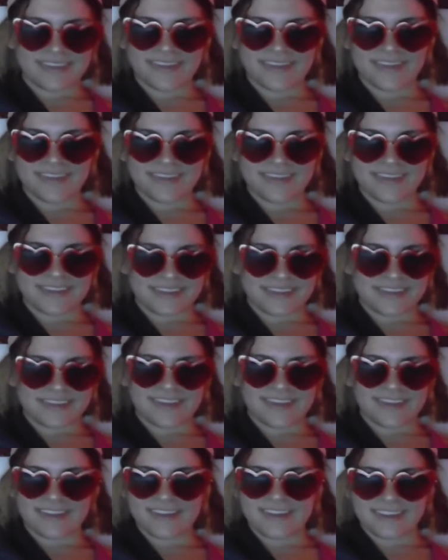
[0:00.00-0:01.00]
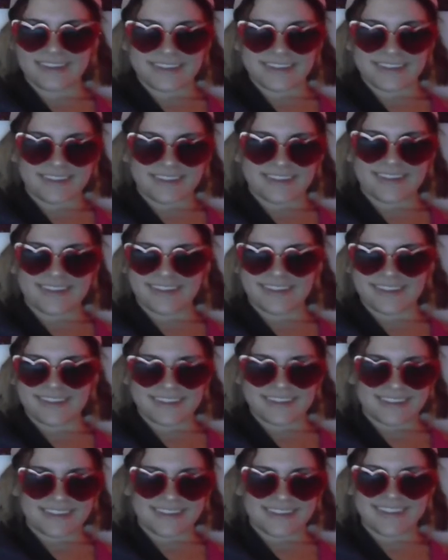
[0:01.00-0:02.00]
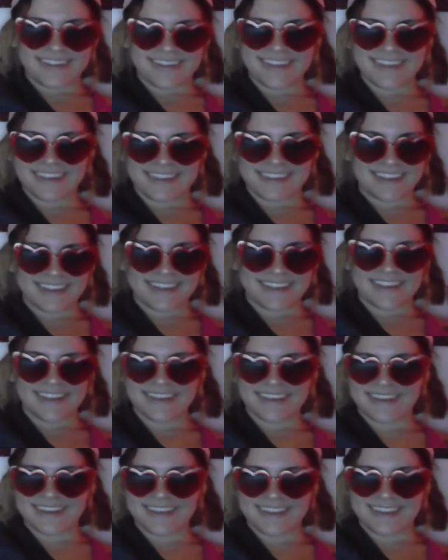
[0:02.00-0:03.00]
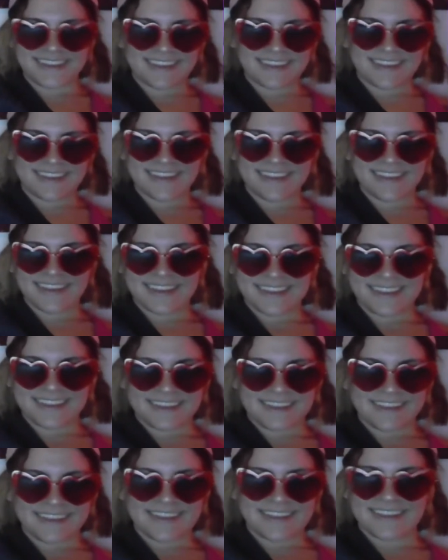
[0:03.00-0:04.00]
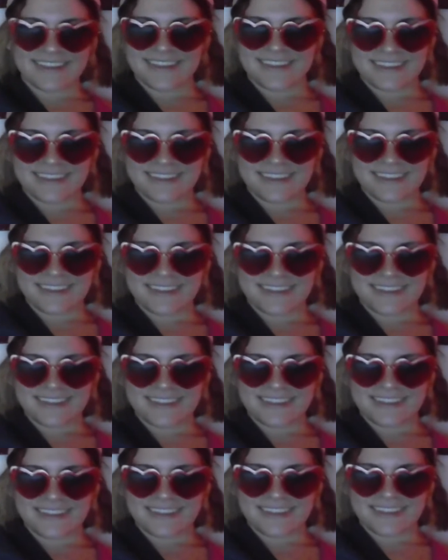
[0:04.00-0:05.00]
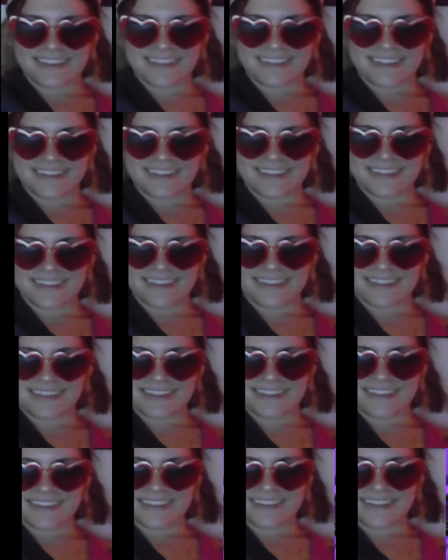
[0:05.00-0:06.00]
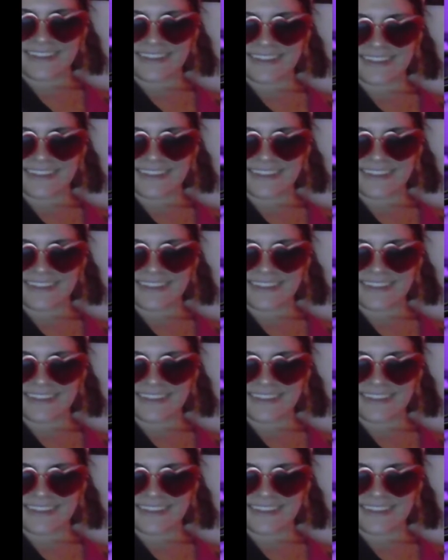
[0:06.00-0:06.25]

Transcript: (not speaking)